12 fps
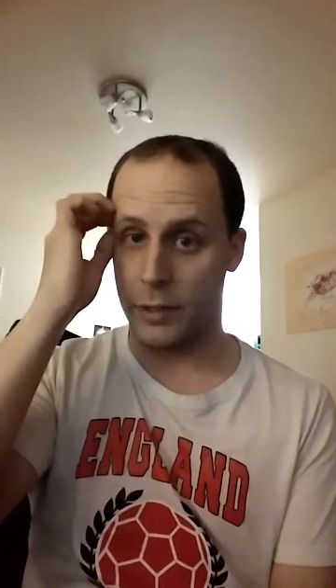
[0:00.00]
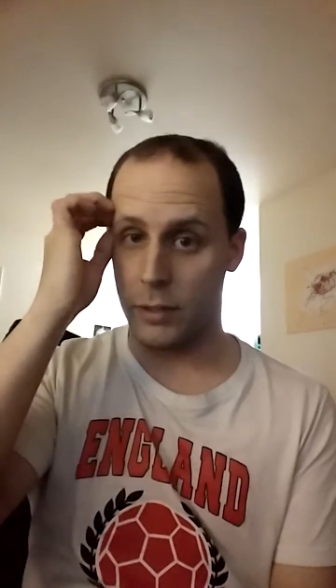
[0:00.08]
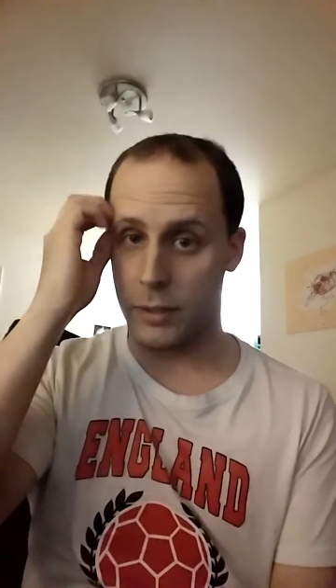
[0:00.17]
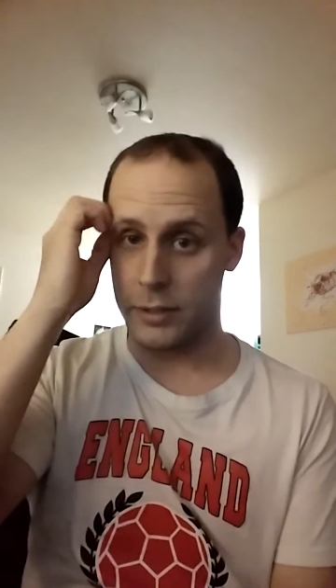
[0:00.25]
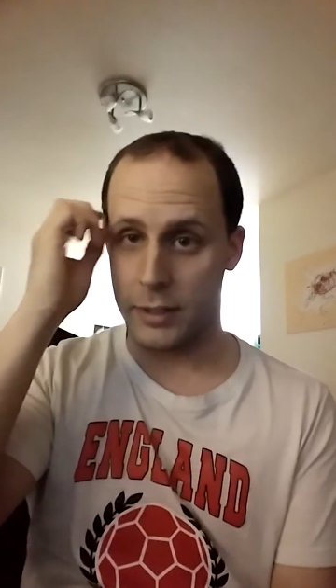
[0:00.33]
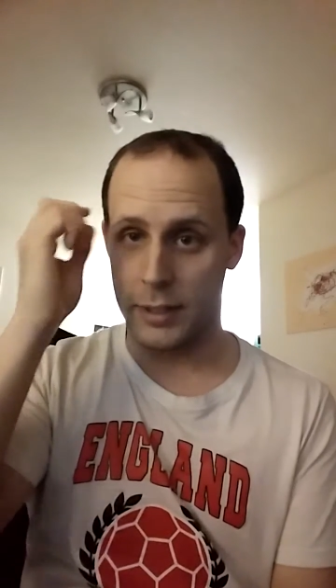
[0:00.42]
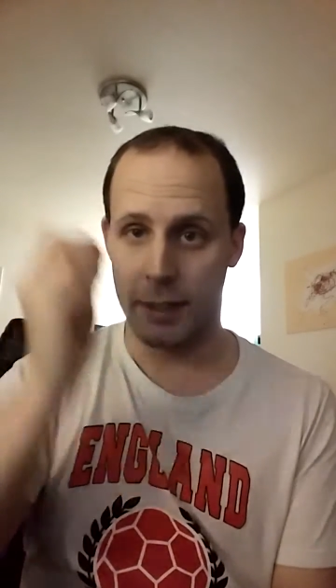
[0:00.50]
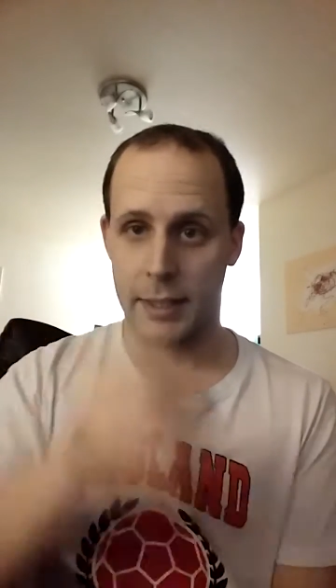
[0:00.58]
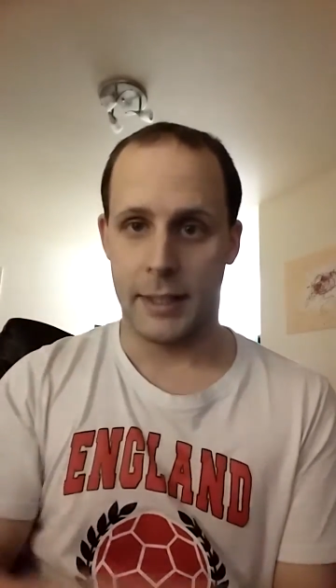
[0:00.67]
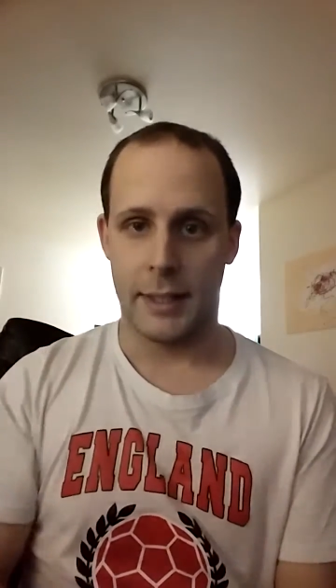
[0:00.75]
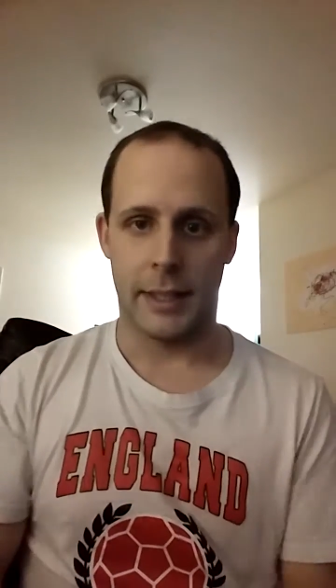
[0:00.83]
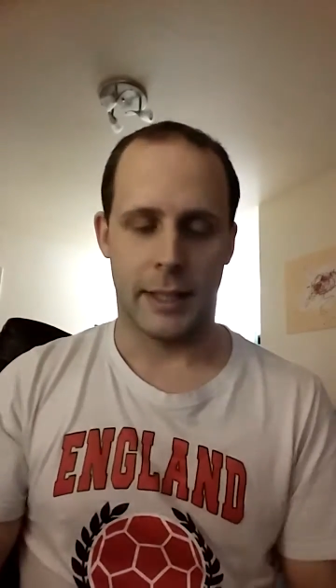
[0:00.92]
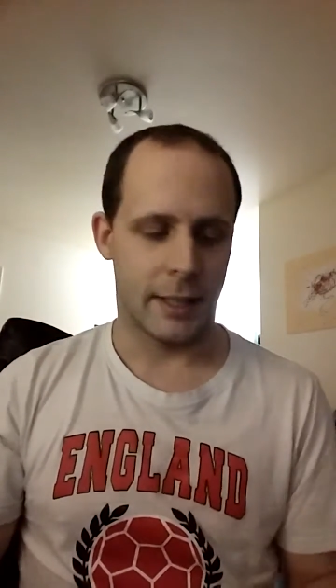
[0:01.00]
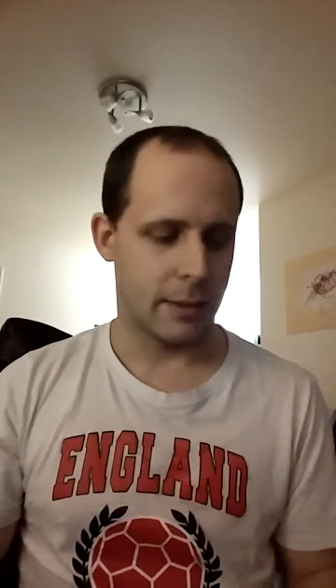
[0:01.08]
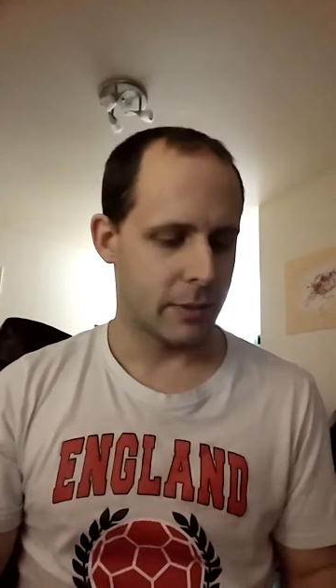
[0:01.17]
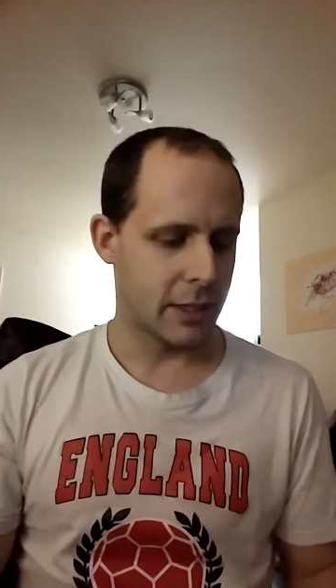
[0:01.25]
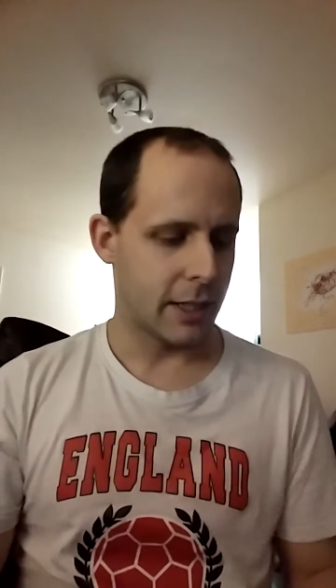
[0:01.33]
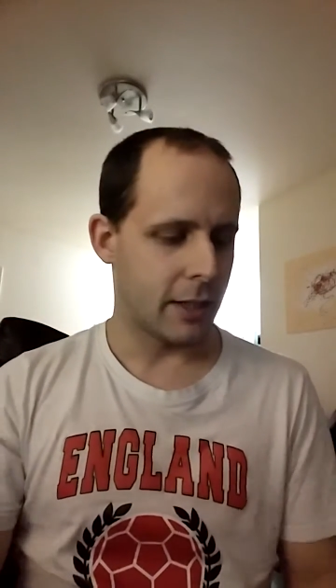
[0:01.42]
Folks.
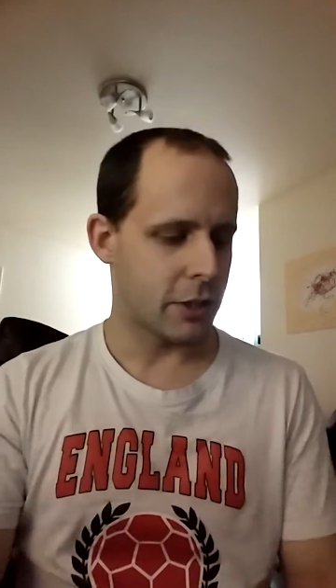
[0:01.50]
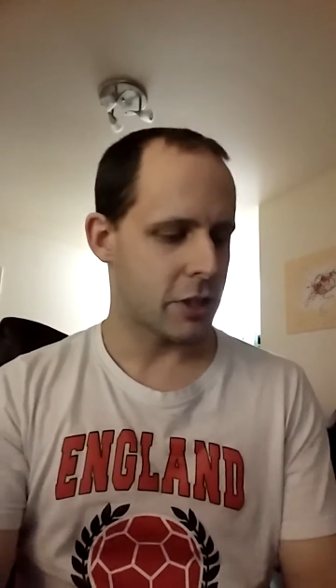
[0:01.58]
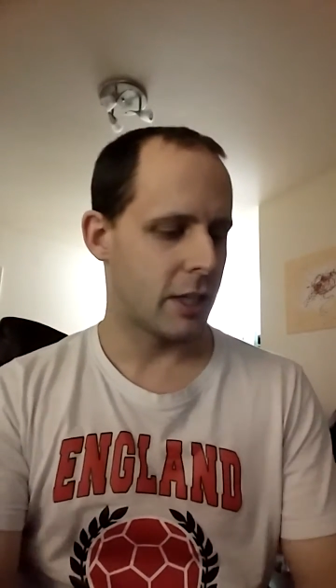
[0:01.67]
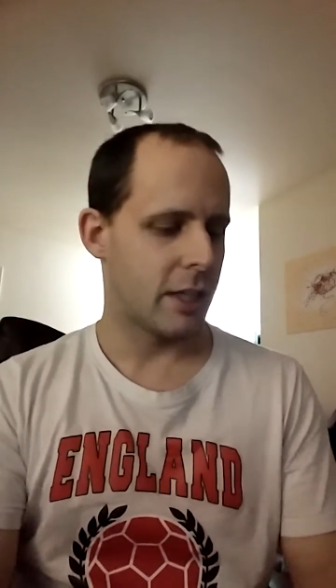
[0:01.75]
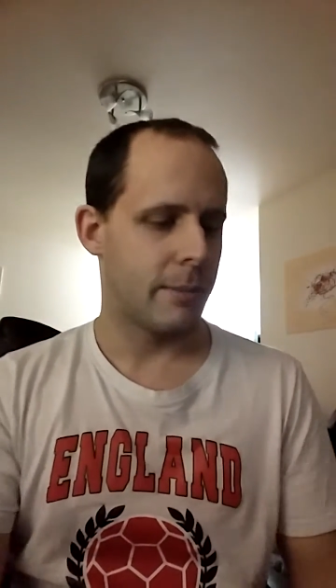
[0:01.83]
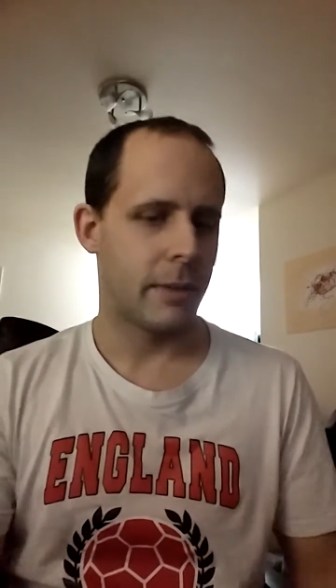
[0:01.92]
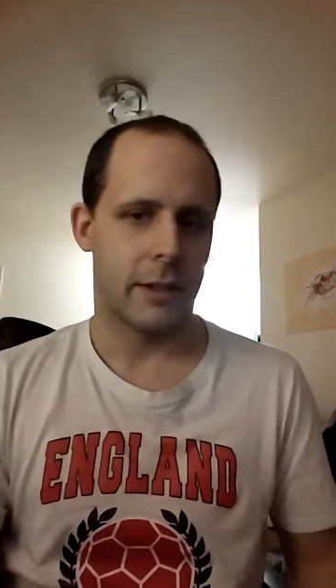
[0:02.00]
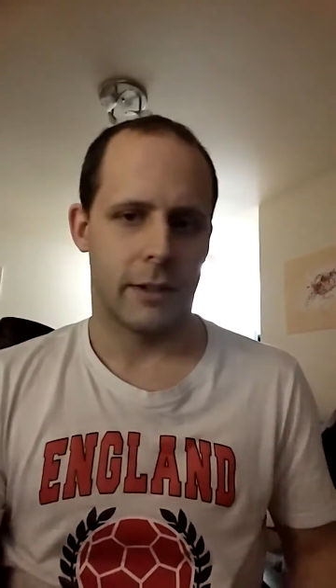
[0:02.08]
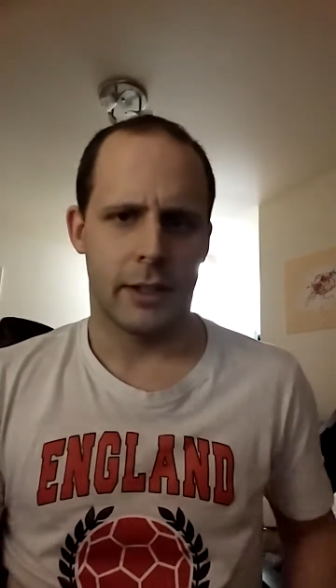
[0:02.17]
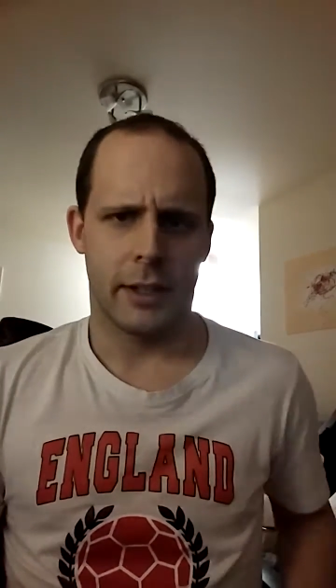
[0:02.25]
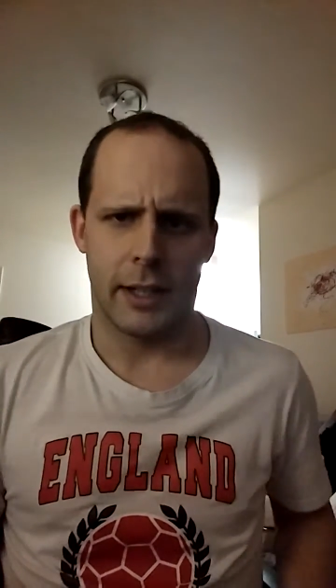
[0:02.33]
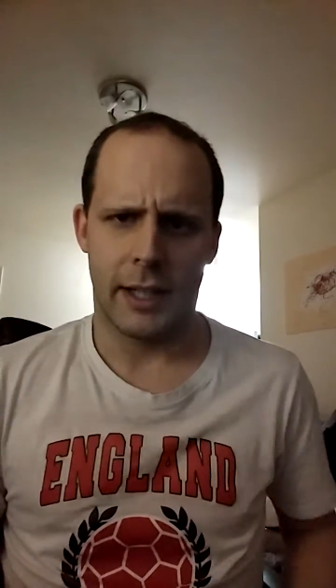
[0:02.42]
Today on Shallibodhran,